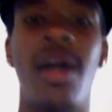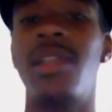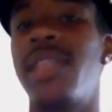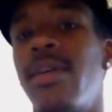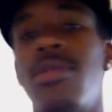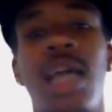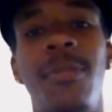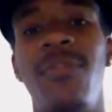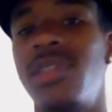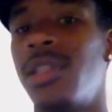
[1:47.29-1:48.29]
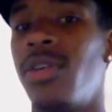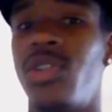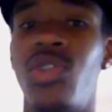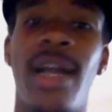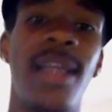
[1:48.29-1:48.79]
I'll stay on top of it as long
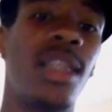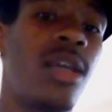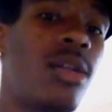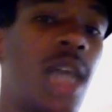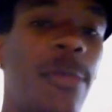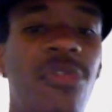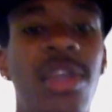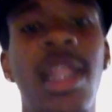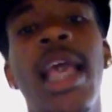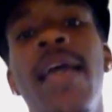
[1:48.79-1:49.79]
as you guys stay on top of it.